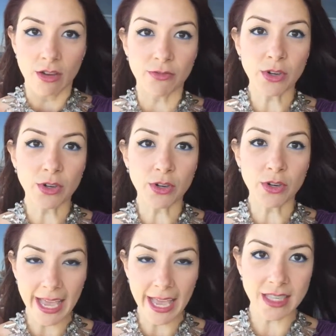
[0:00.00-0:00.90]
from the
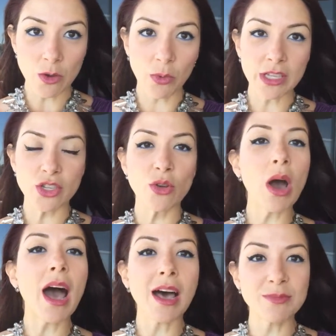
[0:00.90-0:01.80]
place in which you
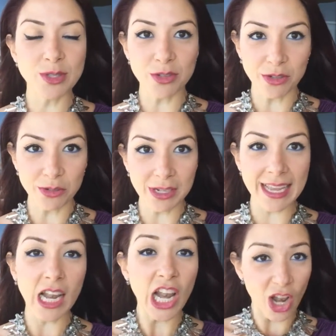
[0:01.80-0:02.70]

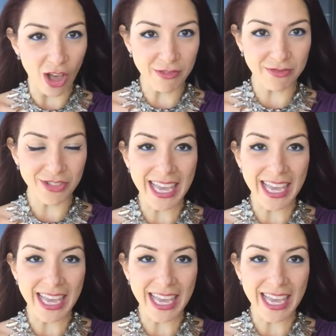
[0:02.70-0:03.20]
absolutely love